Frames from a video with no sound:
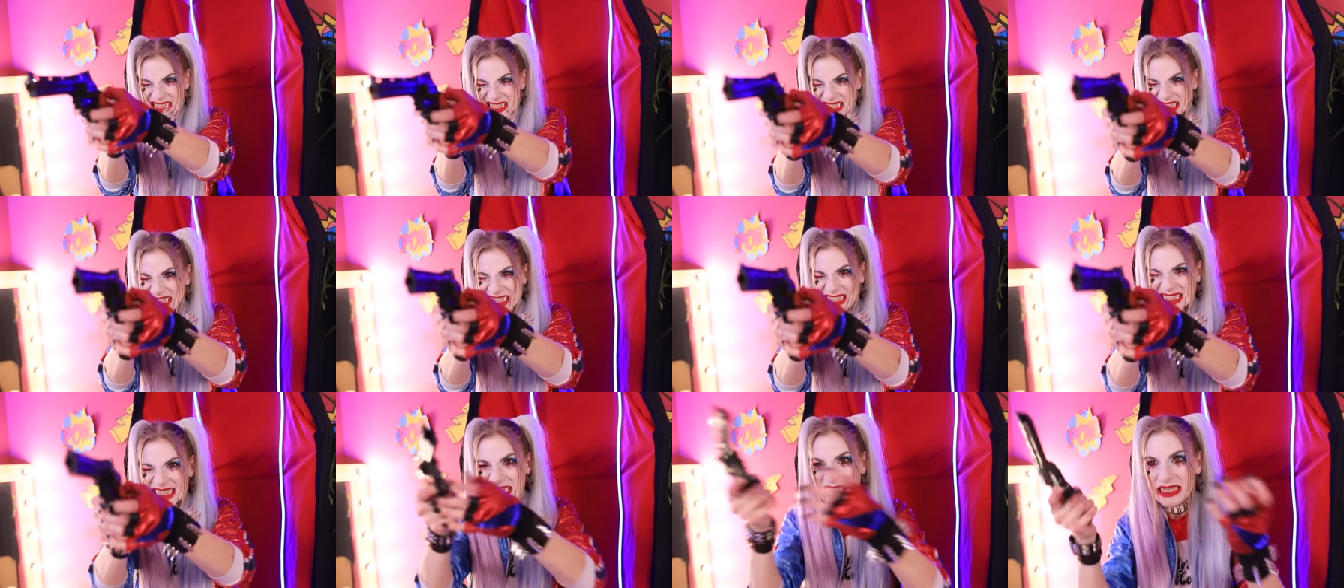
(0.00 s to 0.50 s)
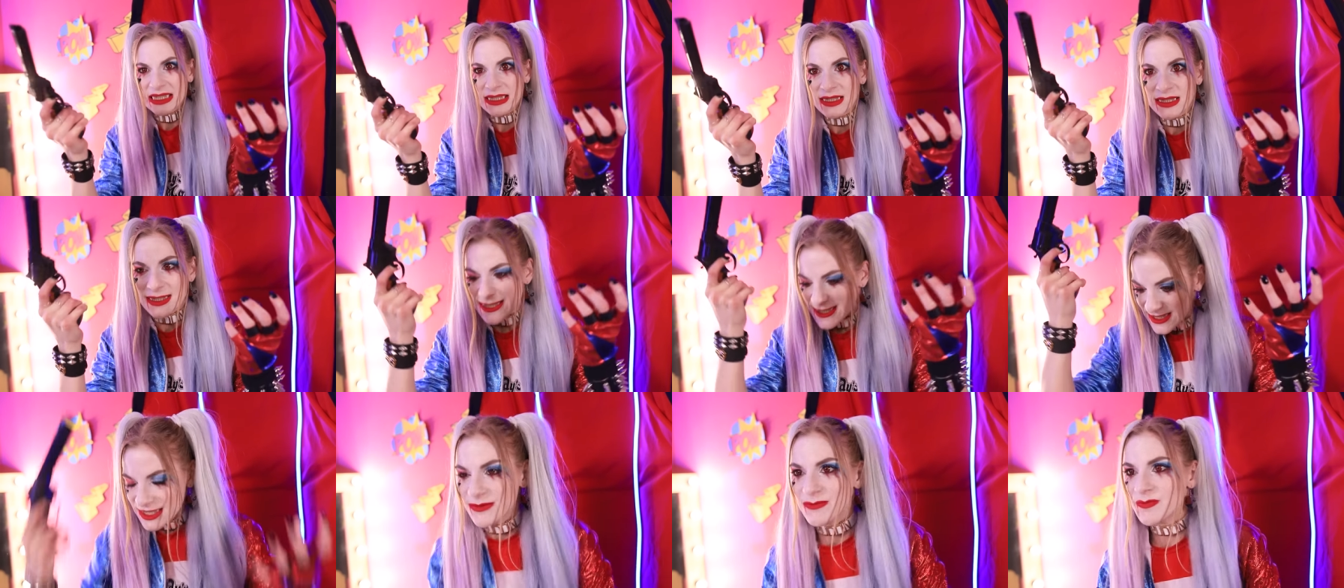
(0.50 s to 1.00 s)
Are you kidding
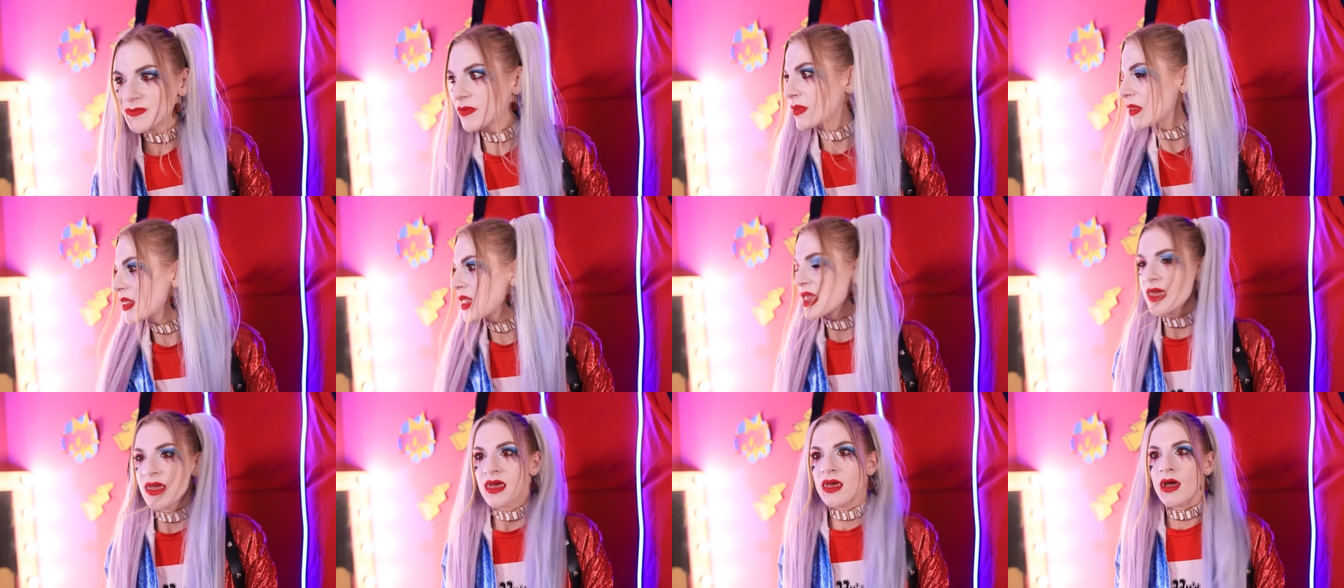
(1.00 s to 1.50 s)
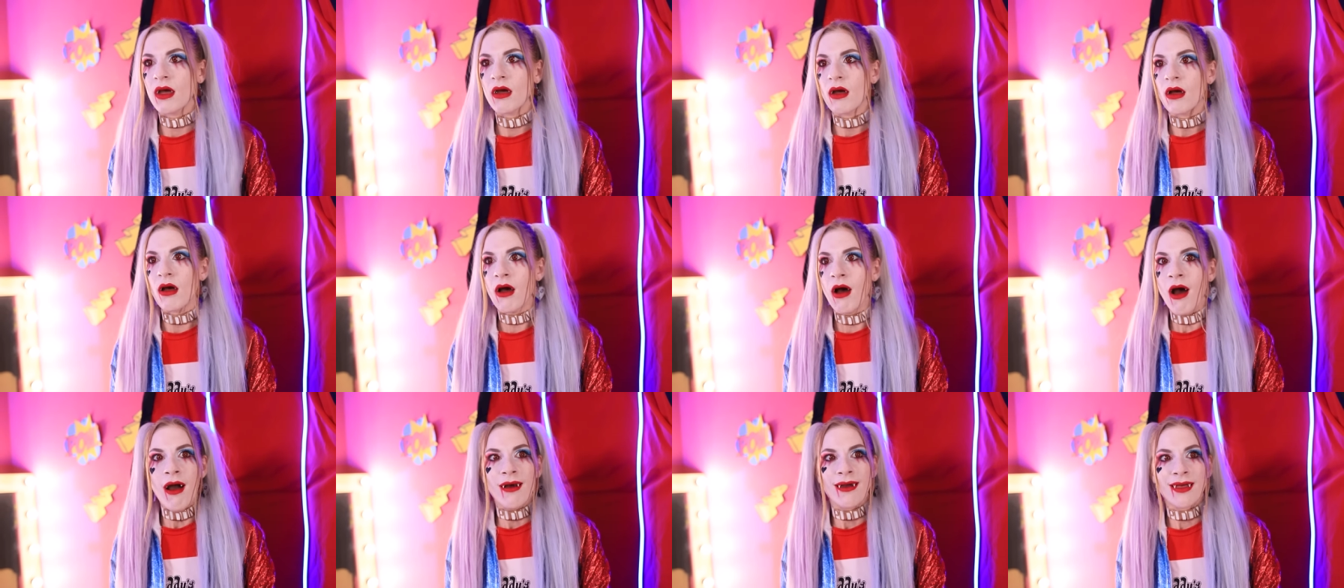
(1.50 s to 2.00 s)
me? Oh, I've got
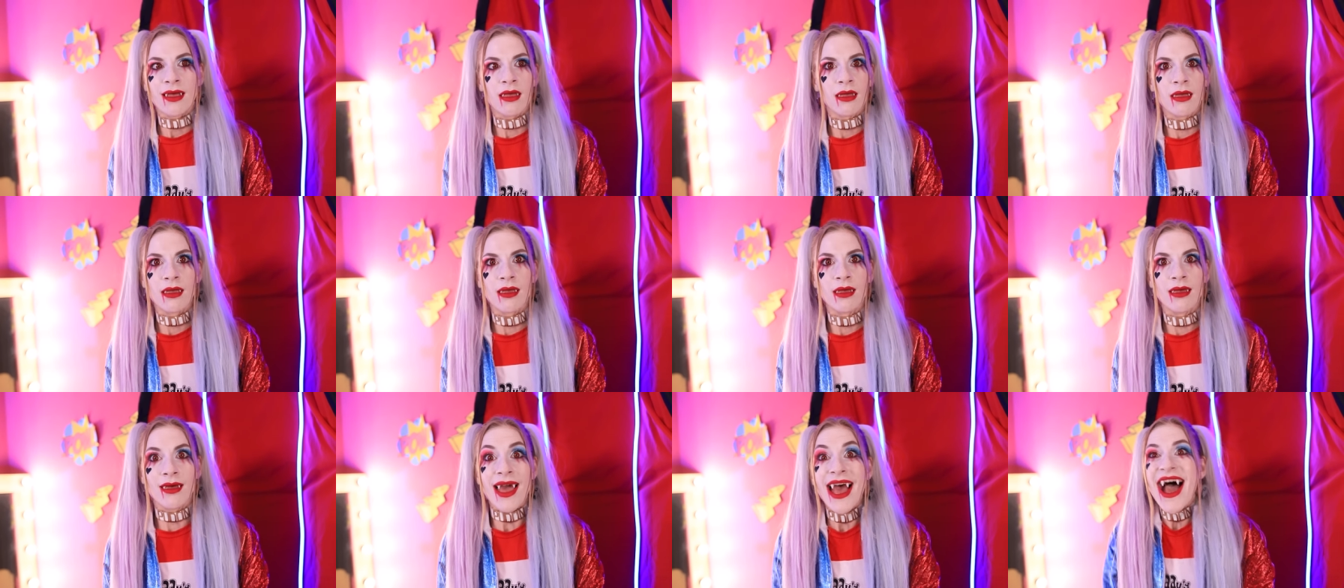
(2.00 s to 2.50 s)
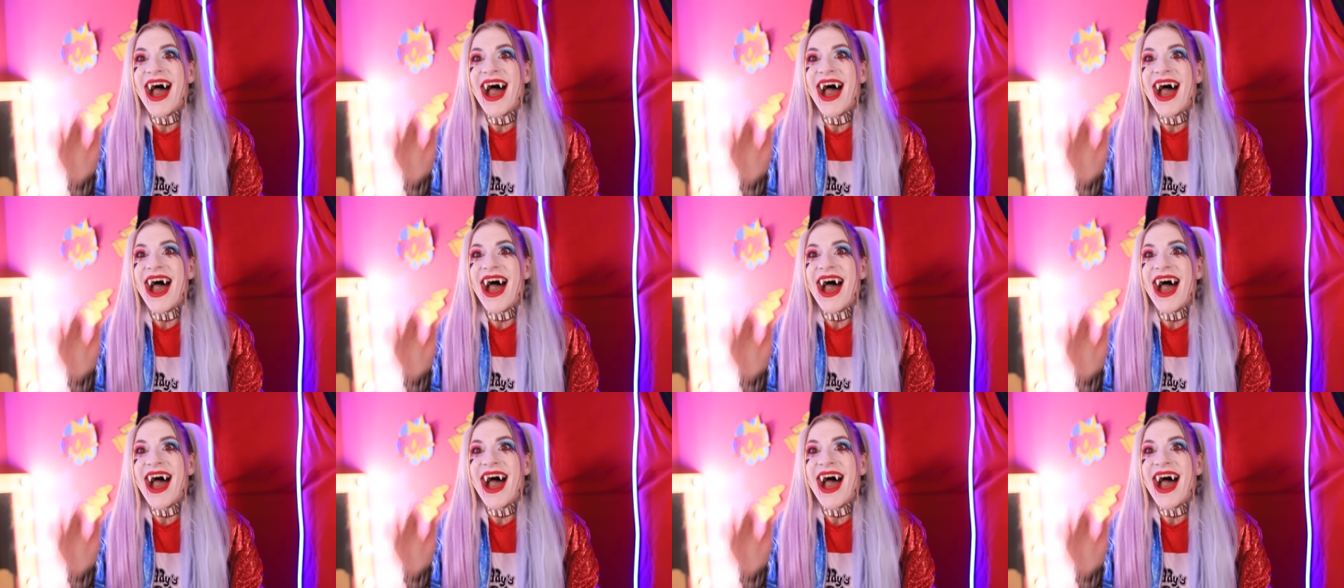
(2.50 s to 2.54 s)
an idea.